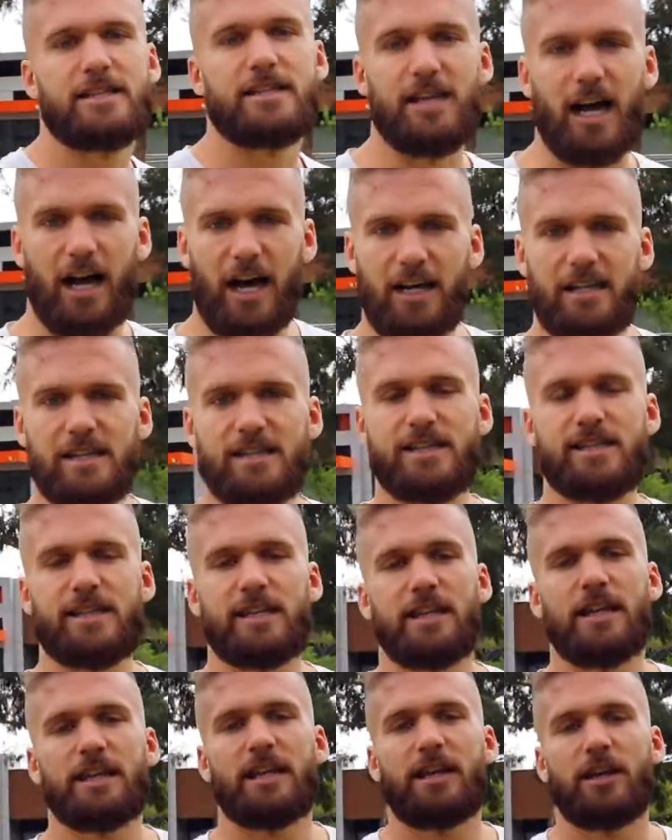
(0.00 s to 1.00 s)

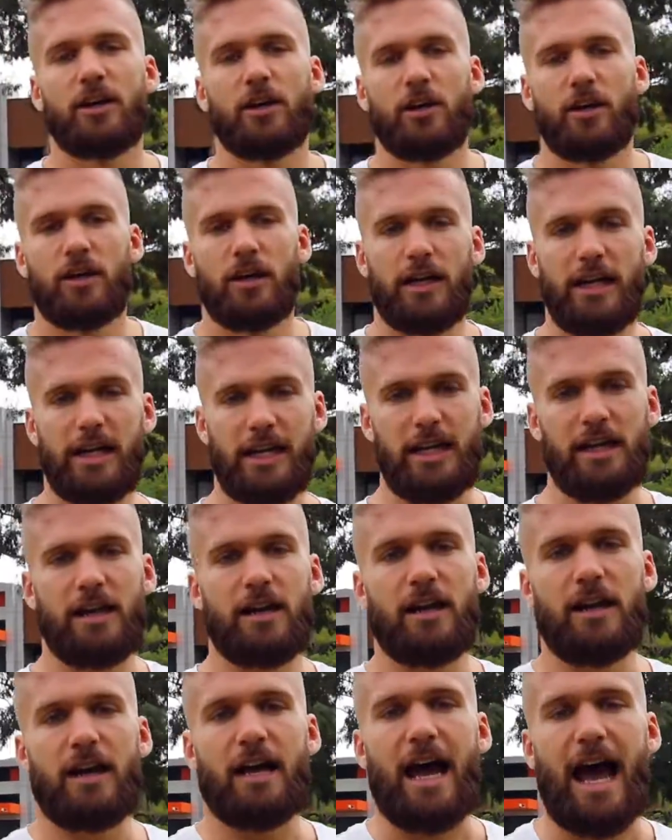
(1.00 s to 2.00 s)
Does it
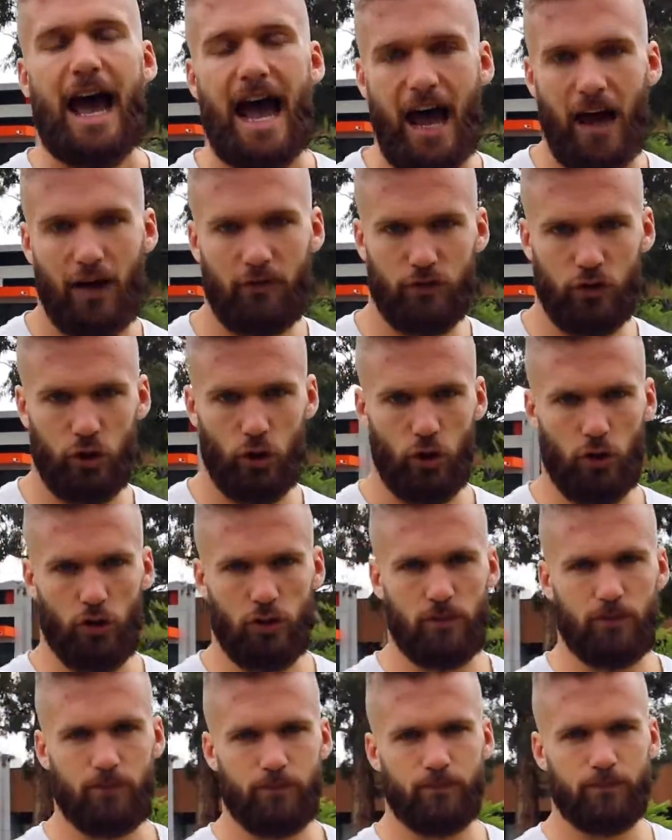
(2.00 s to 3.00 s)
have you?
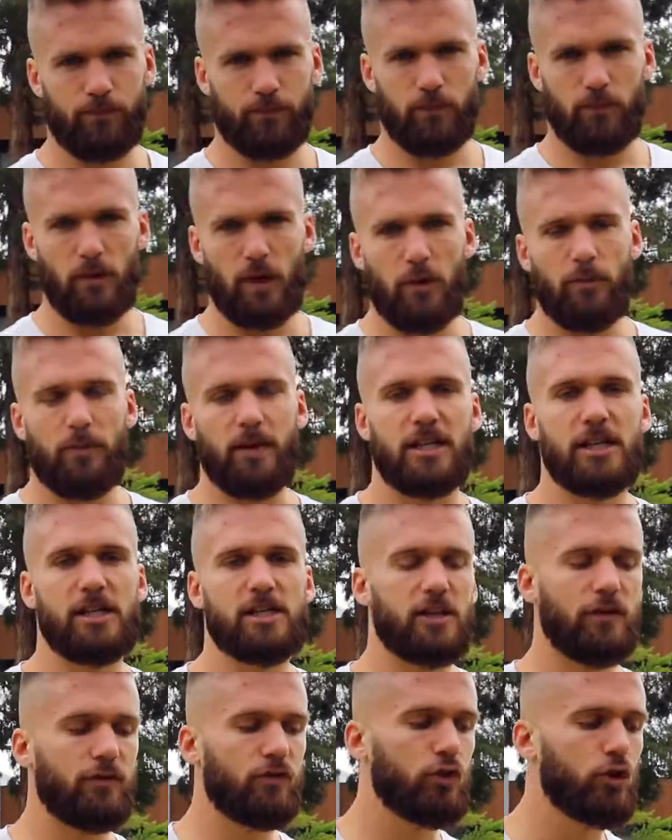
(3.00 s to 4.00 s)

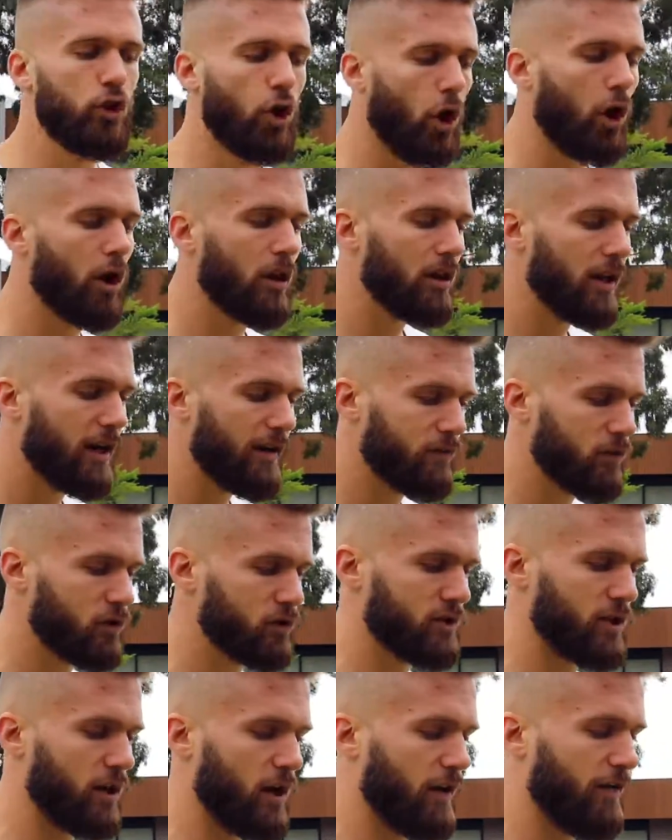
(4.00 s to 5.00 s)
Because if your
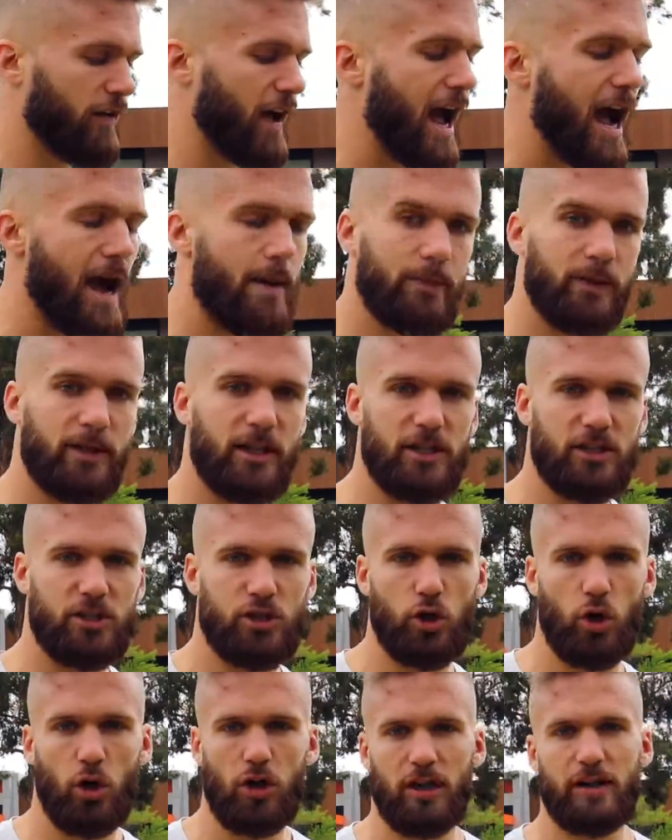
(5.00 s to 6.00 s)
levels of
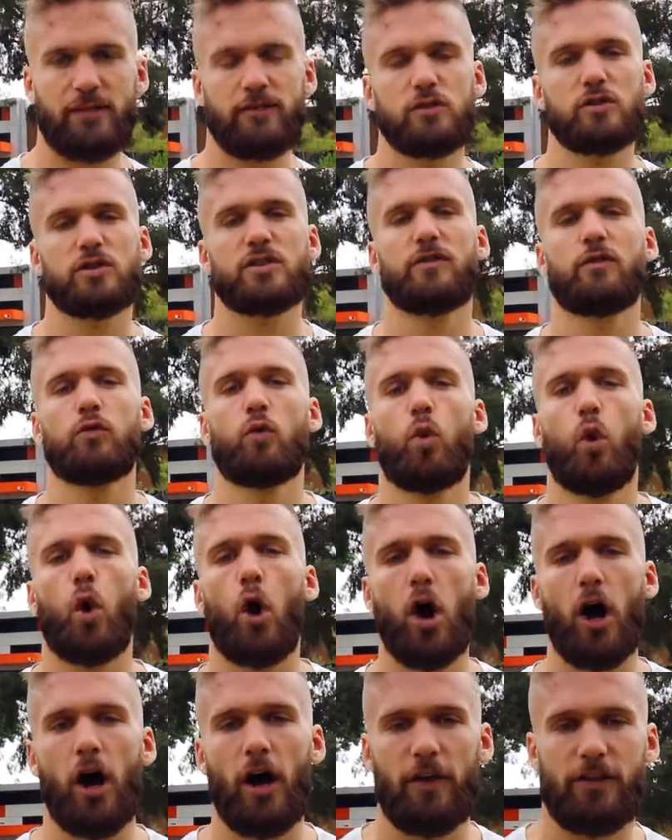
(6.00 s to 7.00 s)
happiness, your levels of
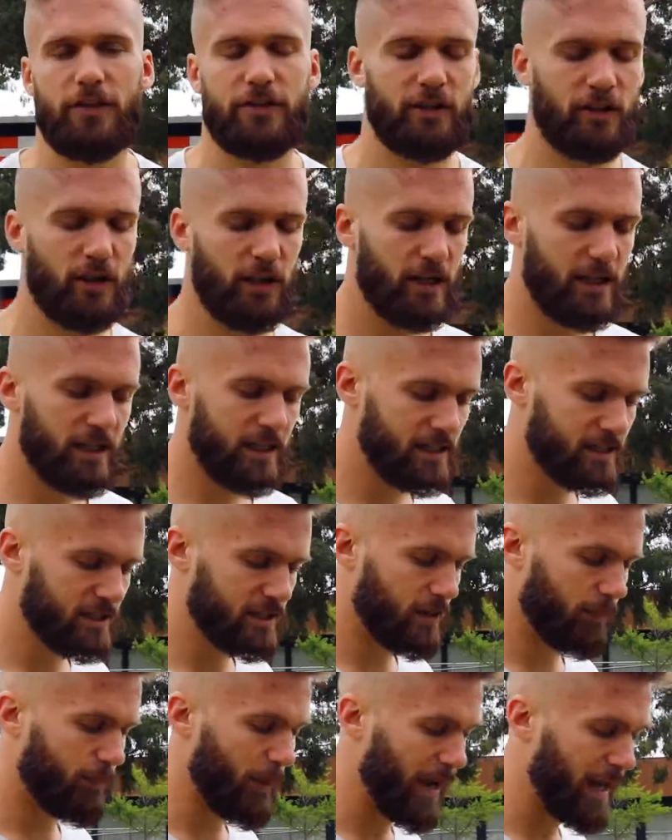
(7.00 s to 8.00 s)
worth is
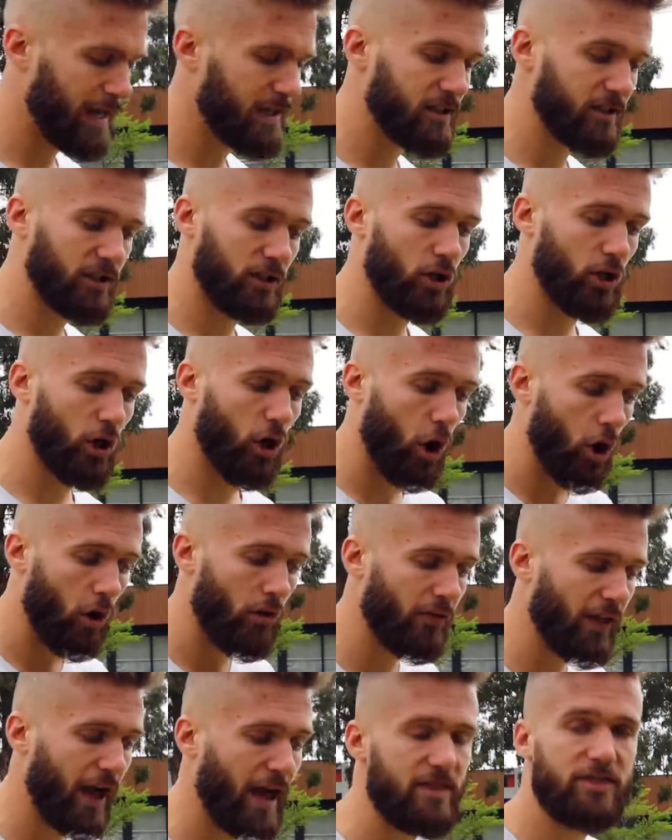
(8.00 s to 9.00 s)
dependent
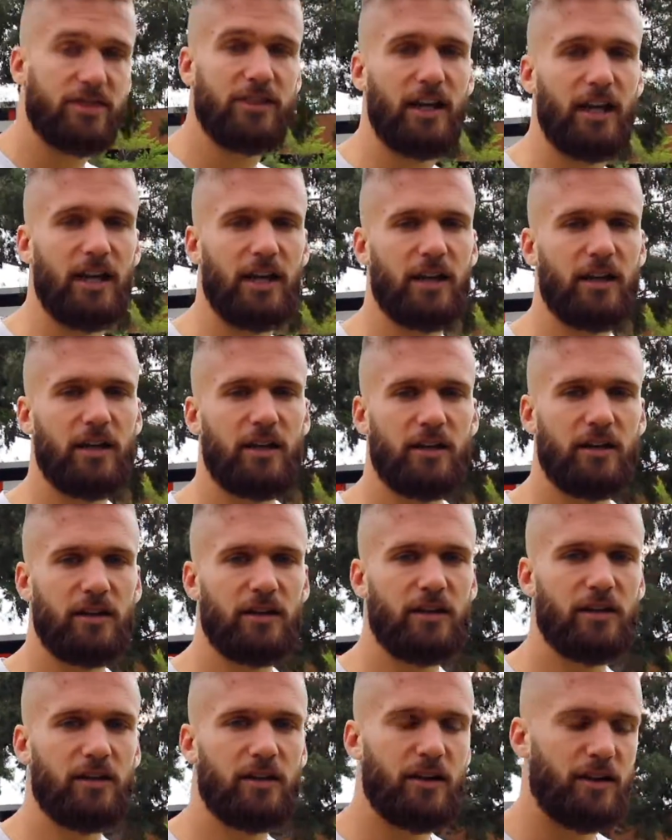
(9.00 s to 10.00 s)
on that thing,
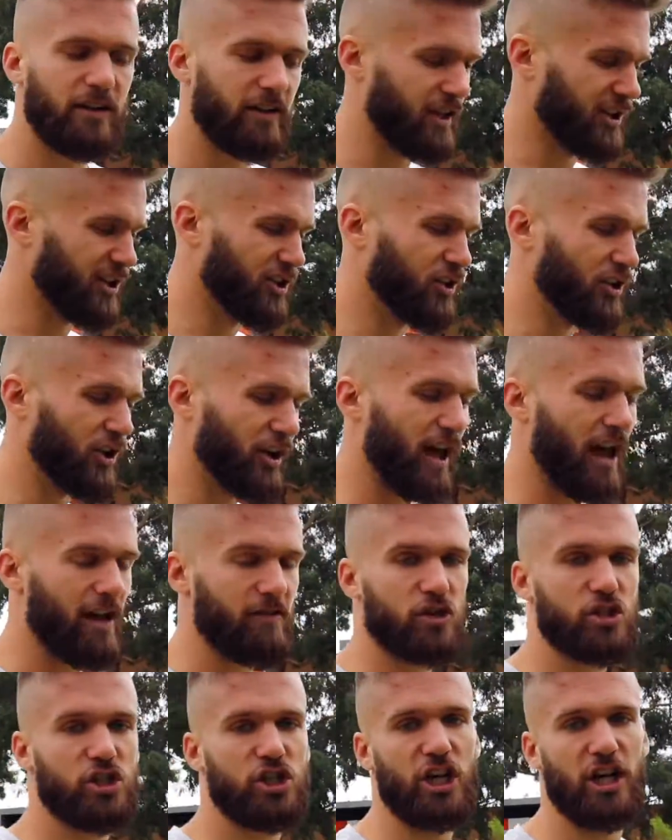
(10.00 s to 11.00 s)
then you don't
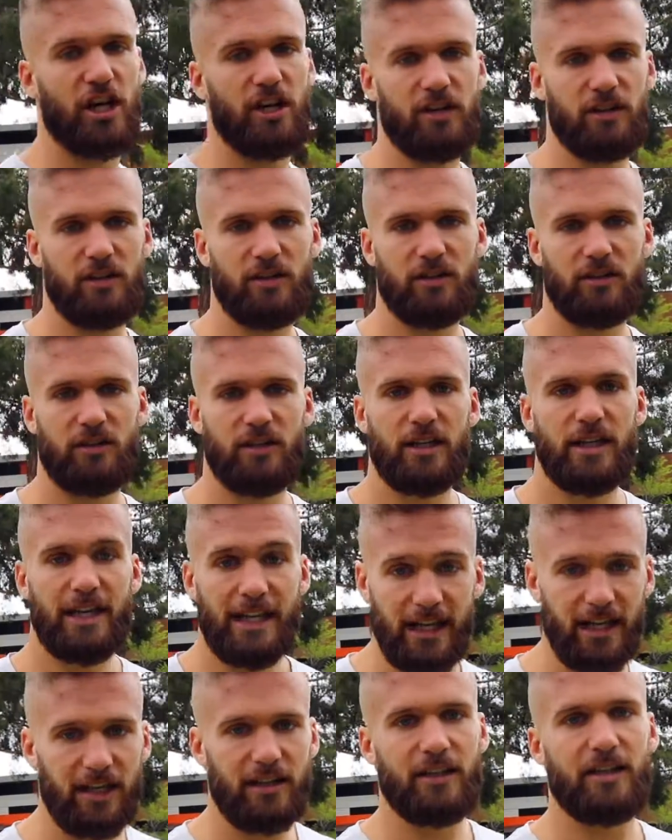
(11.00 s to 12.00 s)
have shit.
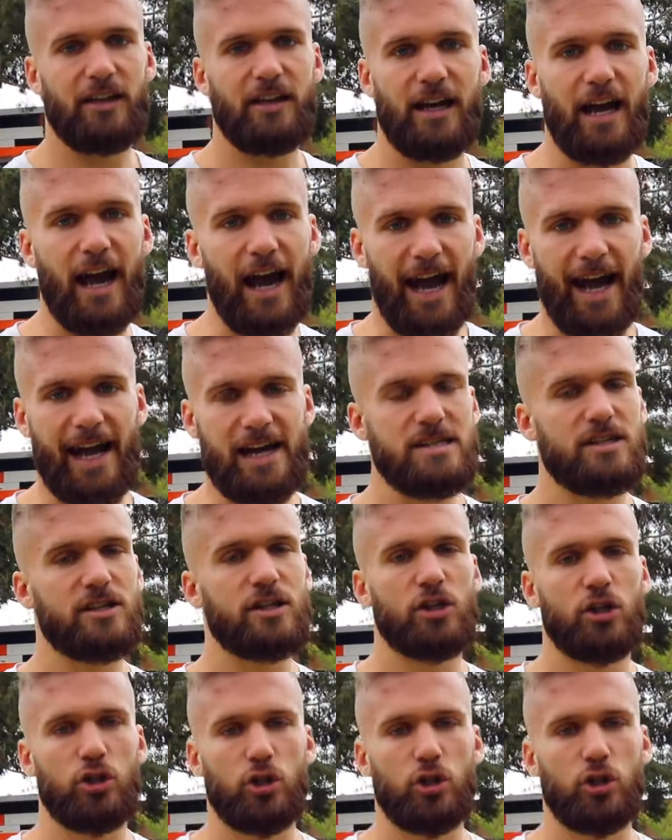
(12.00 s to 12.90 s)
It has